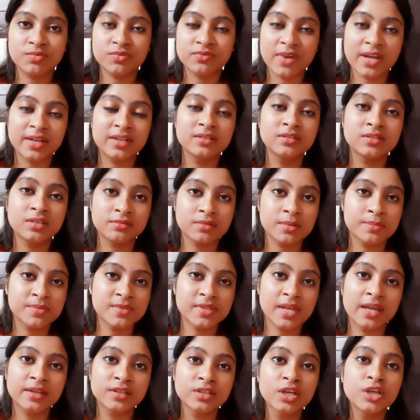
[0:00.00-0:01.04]
provided on the
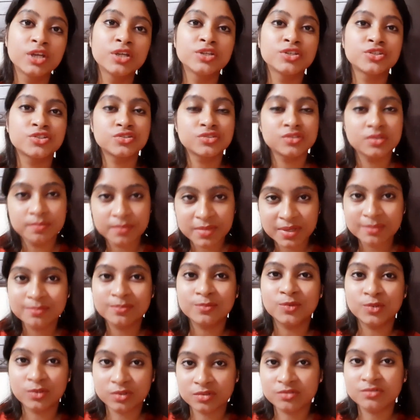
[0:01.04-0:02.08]
website should be
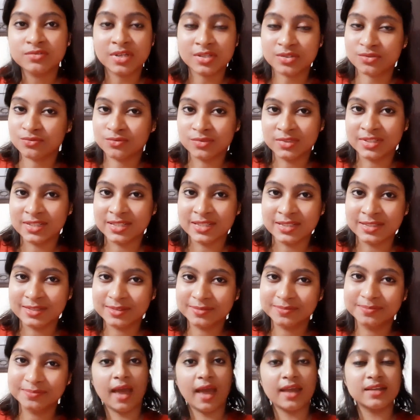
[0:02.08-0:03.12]
more trustworthy
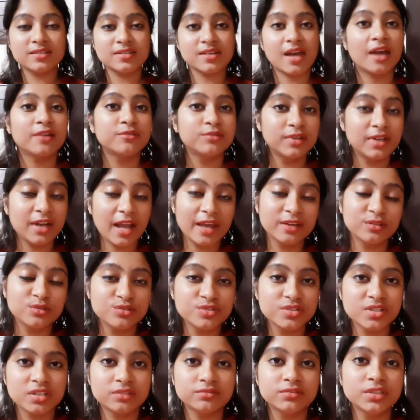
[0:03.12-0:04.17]
and I would like to
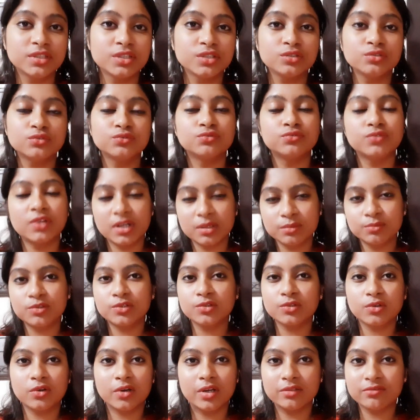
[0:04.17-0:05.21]
share with you one
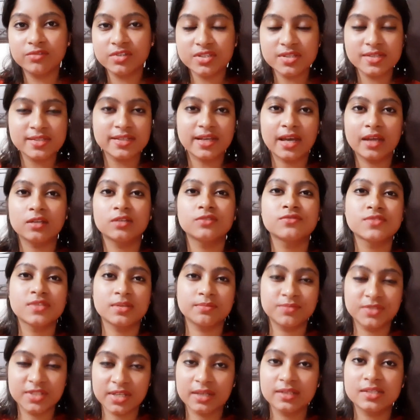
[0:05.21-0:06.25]
more con which is kind of
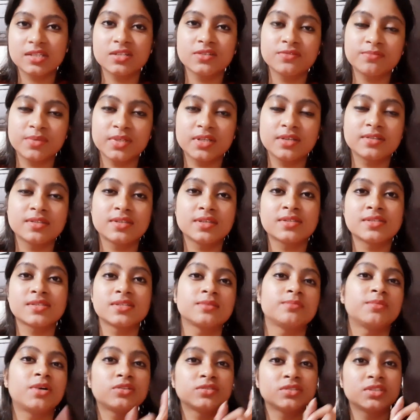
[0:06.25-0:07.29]
subjective because it's
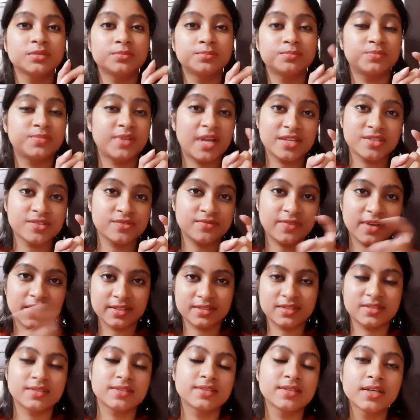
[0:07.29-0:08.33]
about the price
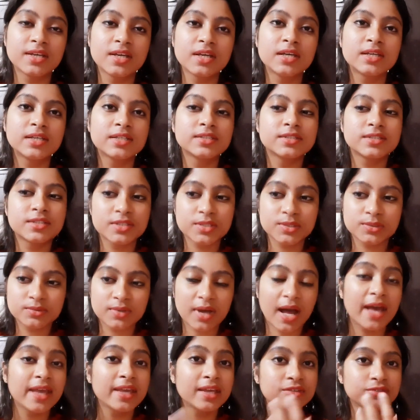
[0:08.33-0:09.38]
factor so
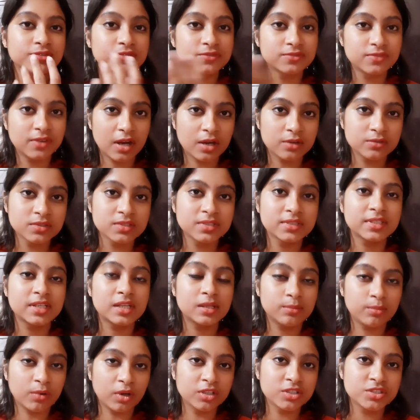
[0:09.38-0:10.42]
I have found
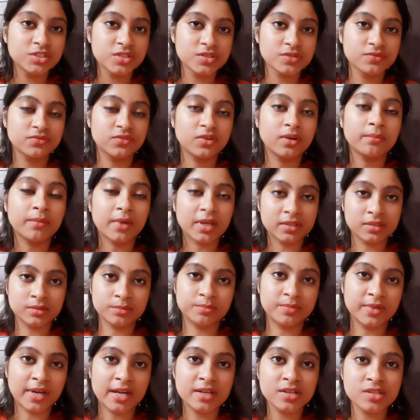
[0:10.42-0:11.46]
nail polishes from other
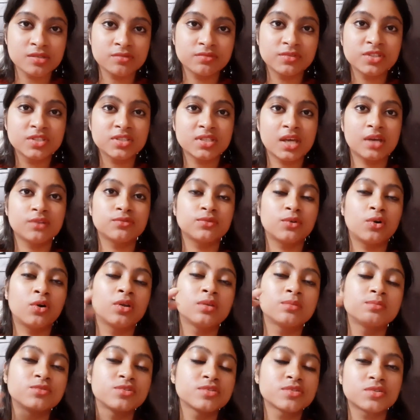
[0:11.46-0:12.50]
brands which have
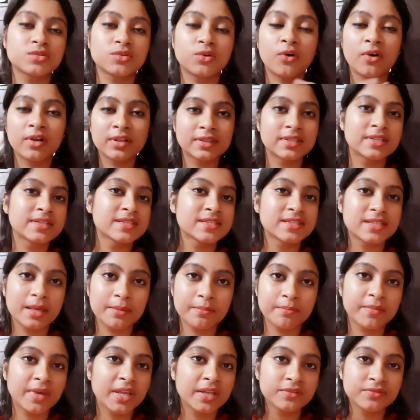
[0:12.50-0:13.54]
almost all the
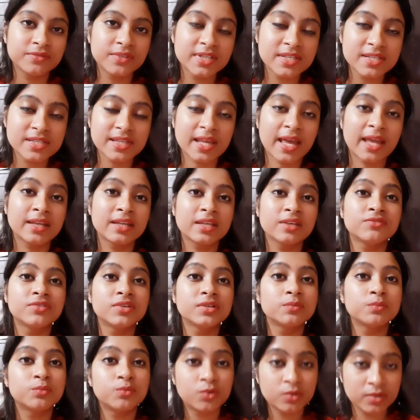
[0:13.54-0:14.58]
same benefits and
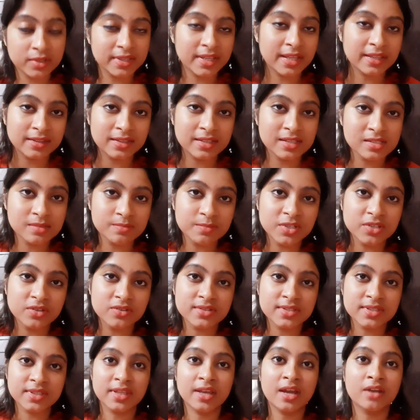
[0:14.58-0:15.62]
even more than this
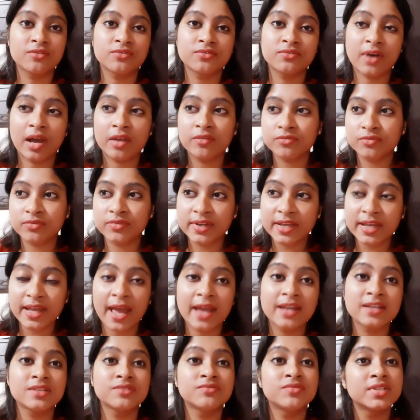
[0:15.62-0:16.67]
because they are 5 free
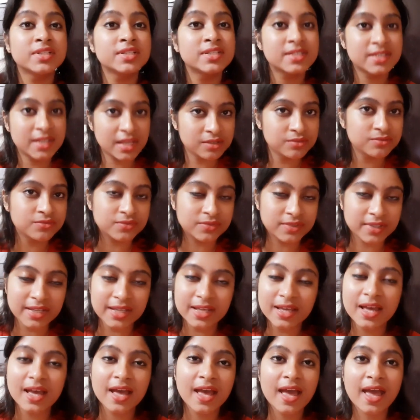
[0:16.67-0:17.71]
and even 10
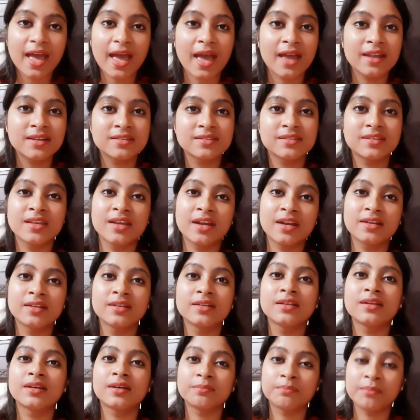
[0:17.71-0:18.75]
free and they are
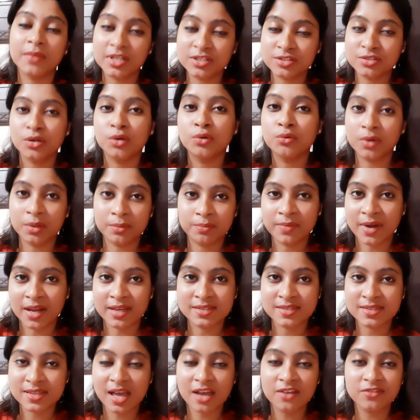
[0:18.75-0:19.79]
in much lower
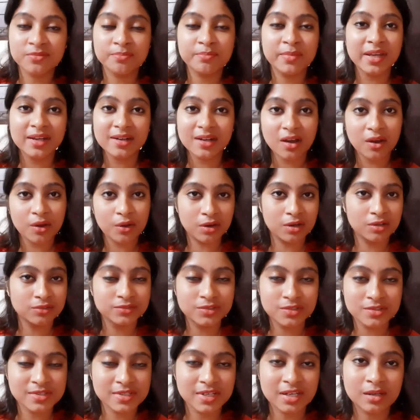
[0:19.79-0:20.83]
price. I've made a haul
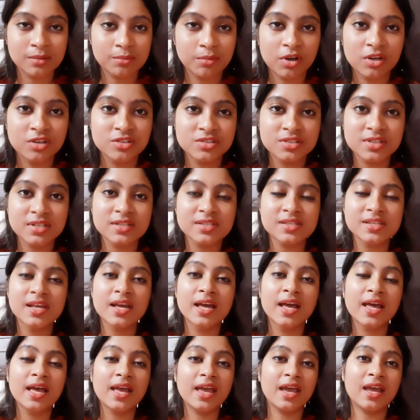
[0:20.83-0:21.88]
of those nail polishes
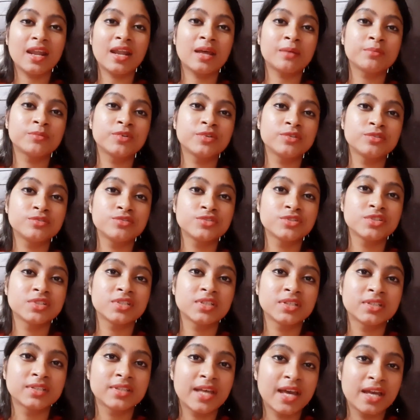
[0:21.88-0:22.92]
and I'm going to
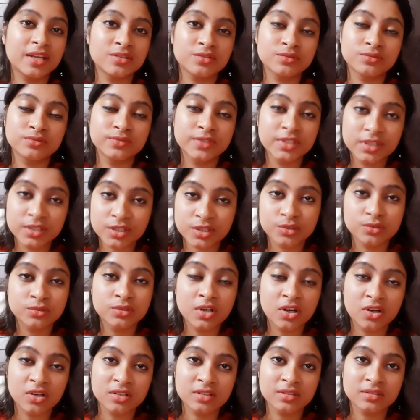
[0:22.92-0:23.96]
share that with you,
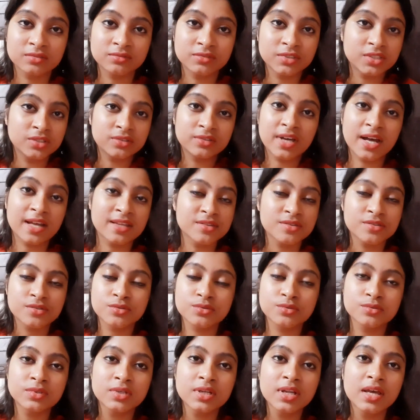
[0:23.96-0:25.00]
with you guys
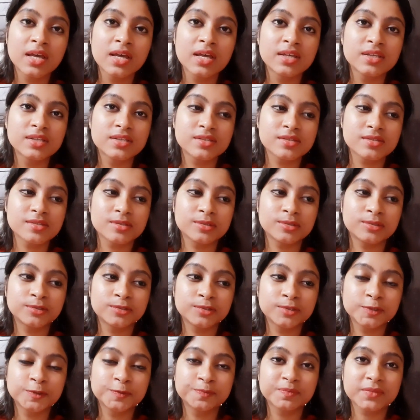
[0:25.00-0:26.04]
soon.
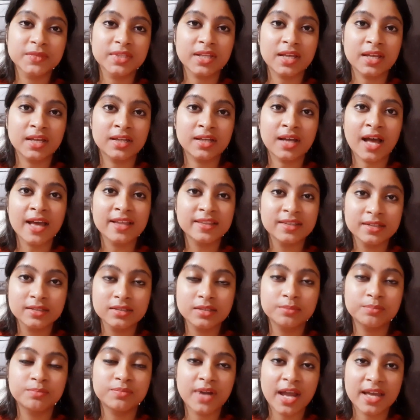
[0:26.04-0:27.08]
So uh, I
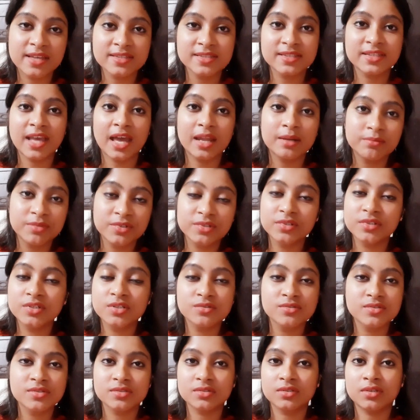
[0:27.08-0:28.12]
think the price can be
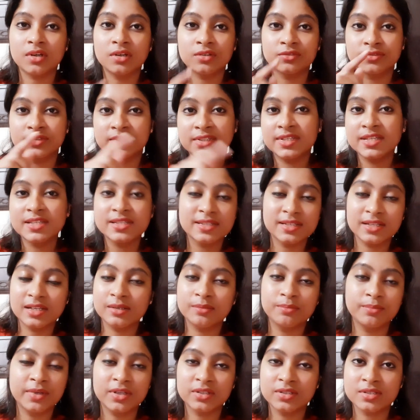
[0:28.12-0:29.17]
reduced of these
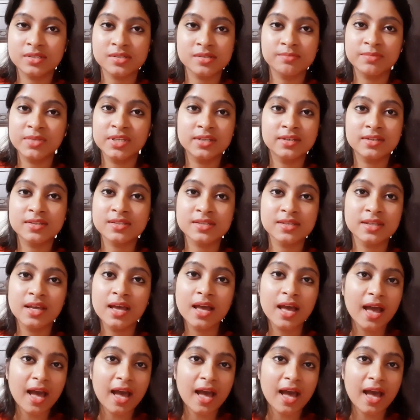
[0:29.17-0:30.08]
nail paints because